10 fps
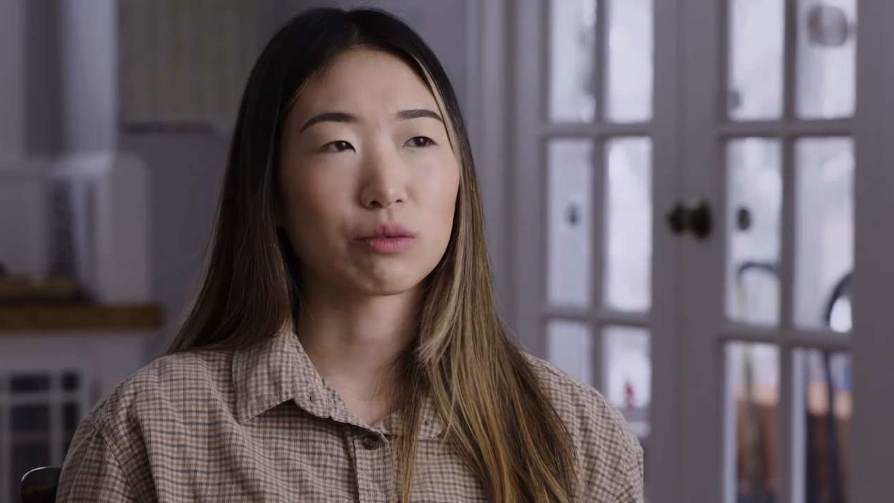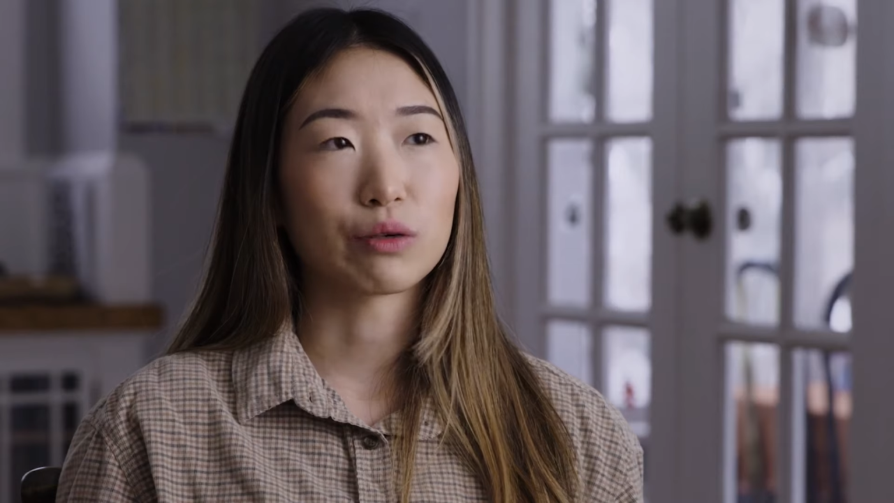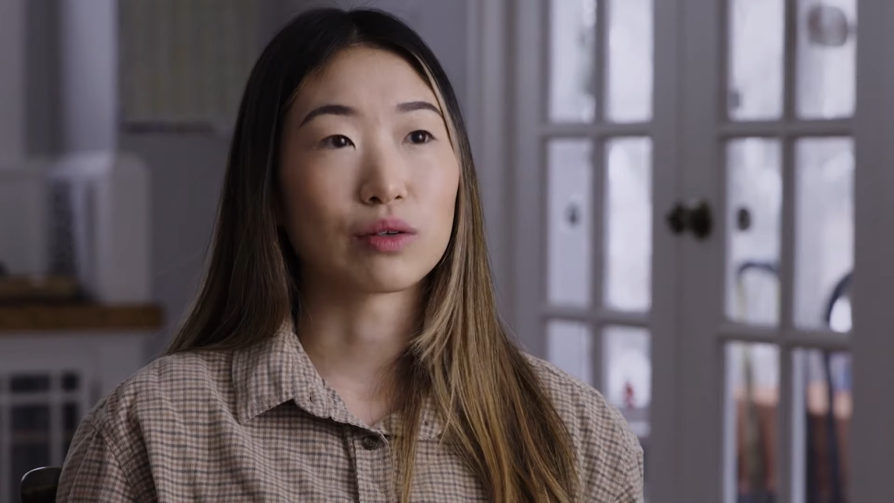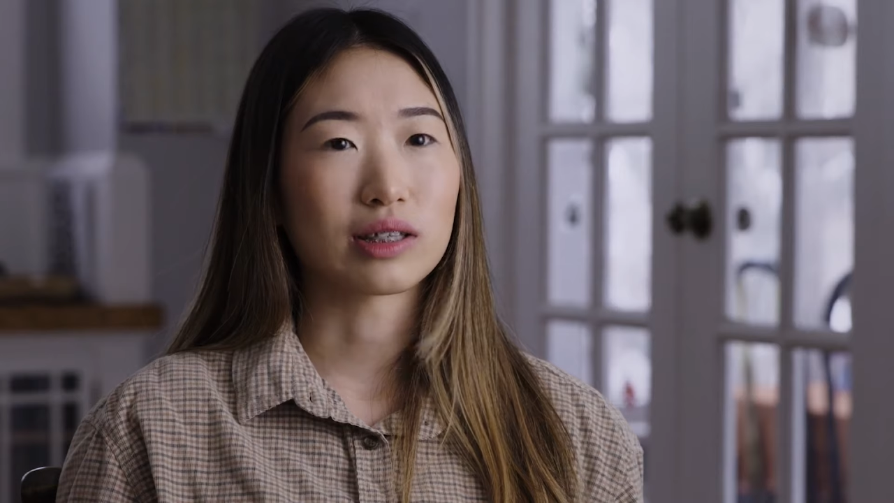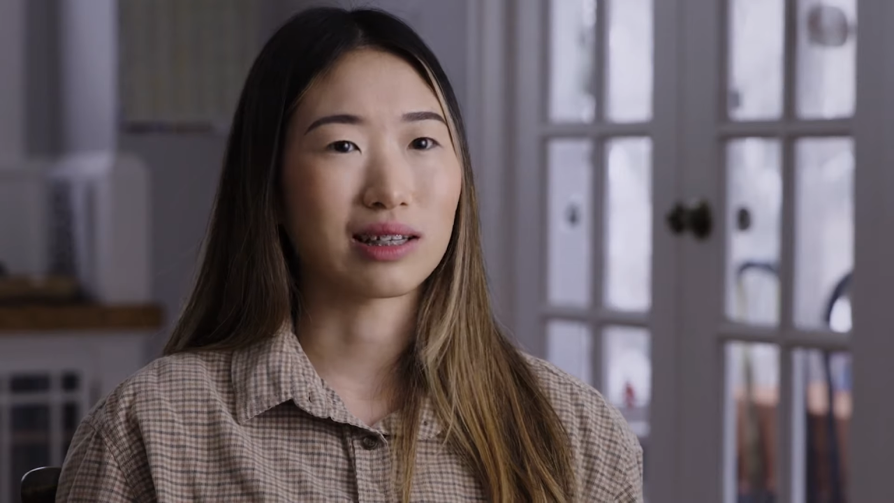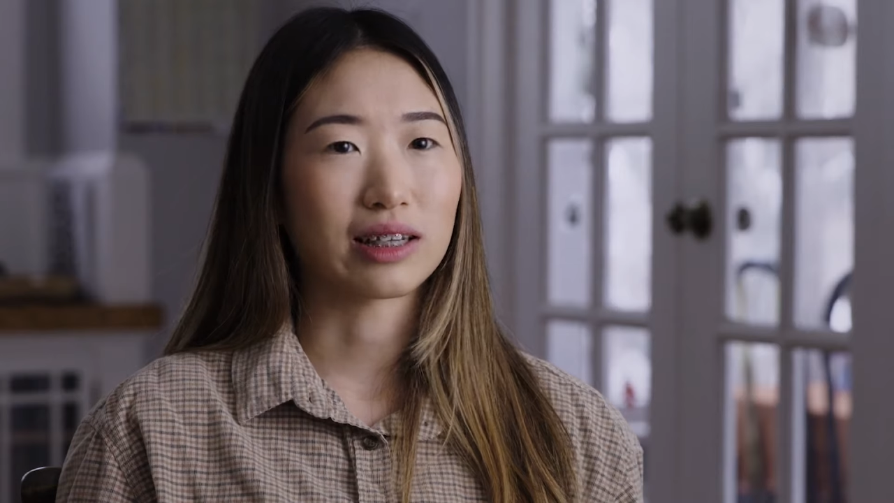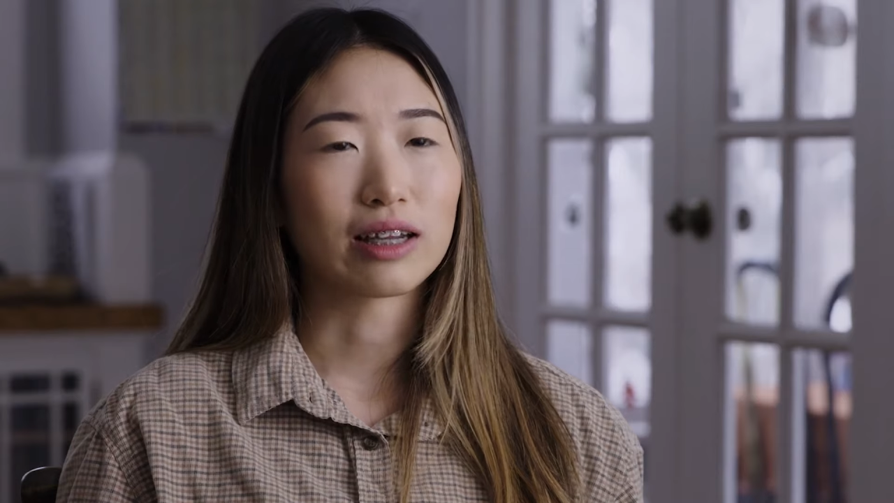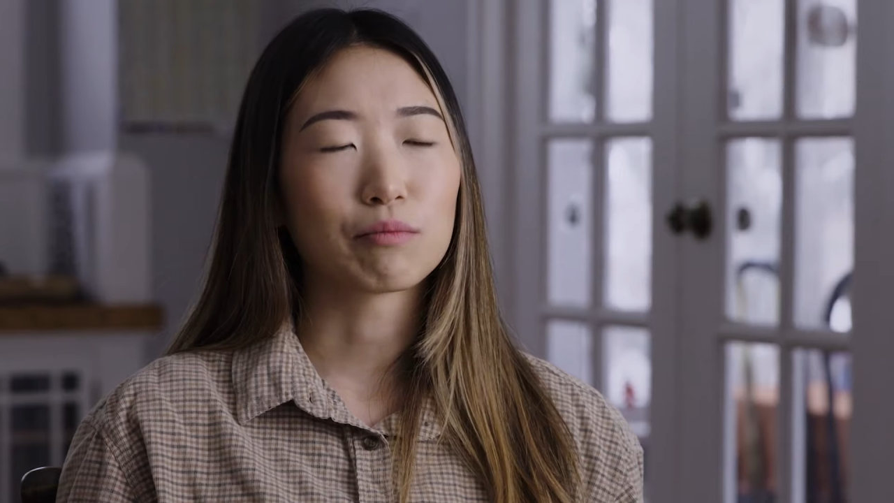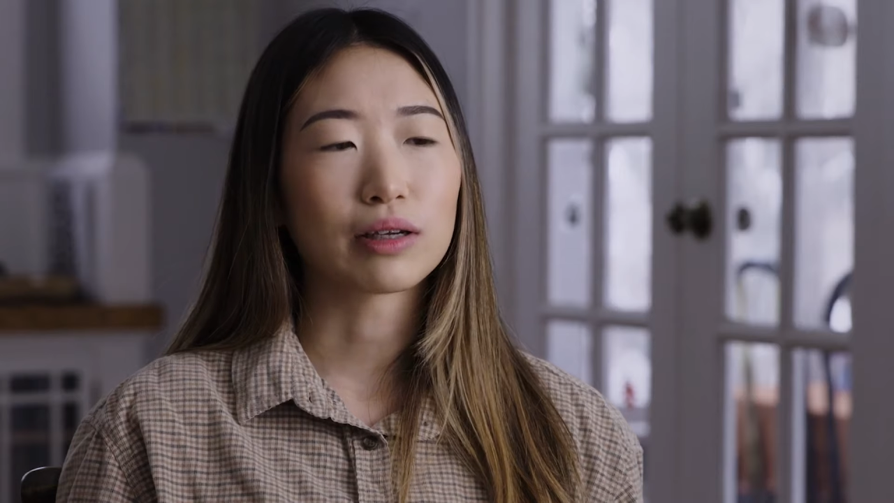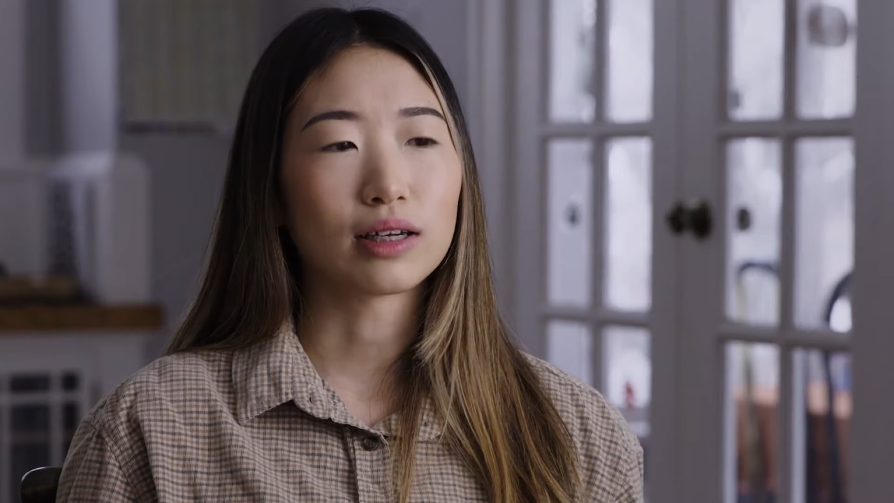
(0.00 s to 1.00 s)
to be
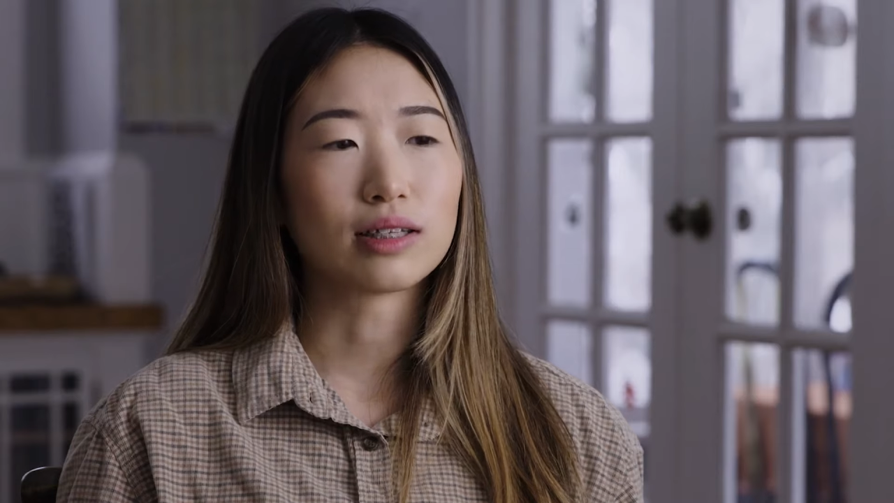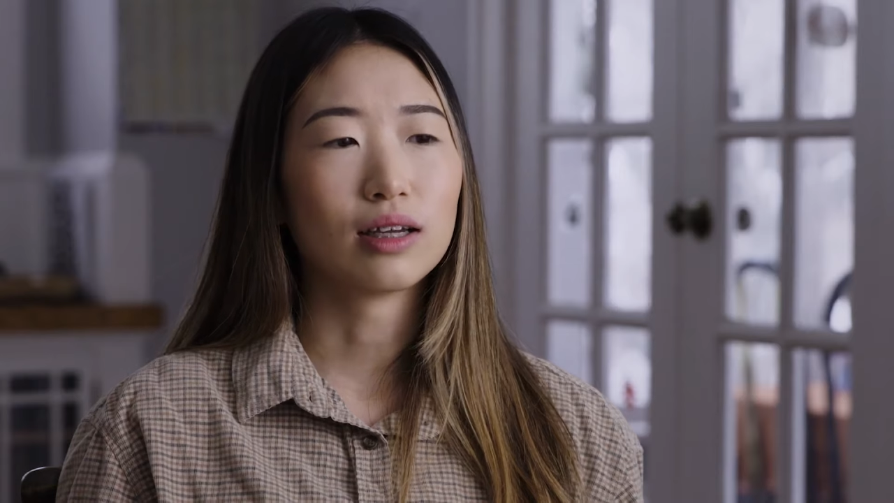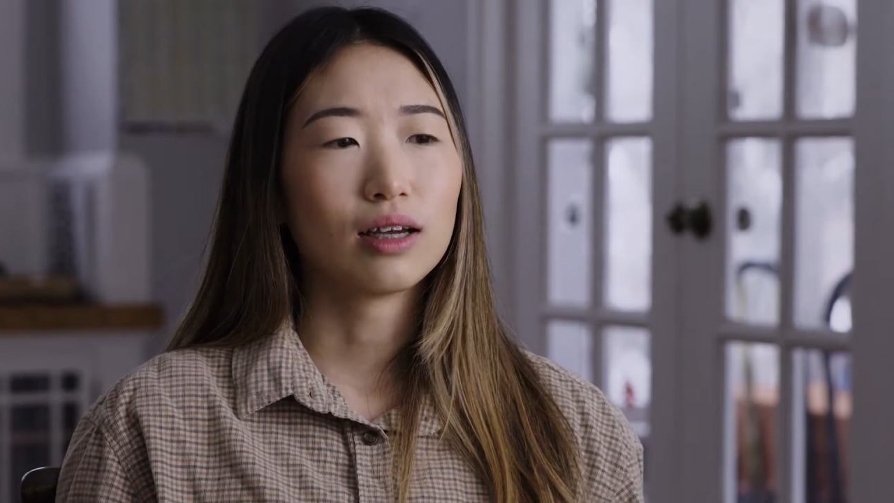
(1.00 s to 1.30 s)
resilient, because